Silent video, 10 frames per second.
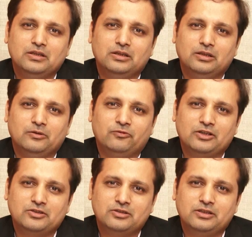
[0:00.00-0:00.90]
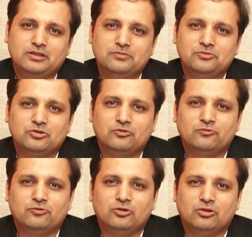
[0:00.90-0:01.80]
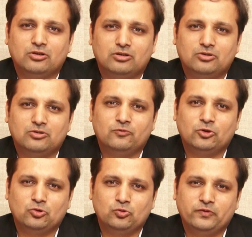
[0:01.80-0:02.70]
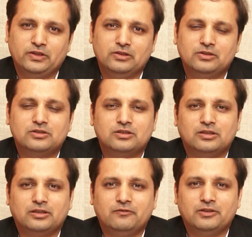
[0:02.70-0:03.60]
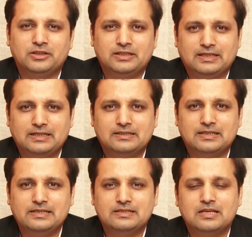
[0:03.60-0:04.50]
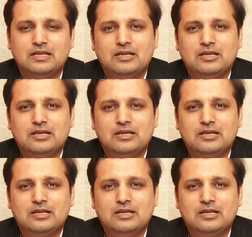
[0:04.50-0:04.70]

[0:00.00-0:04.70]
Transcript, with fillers: uh, faster in terms of for for two wheelers uh, given the ticket size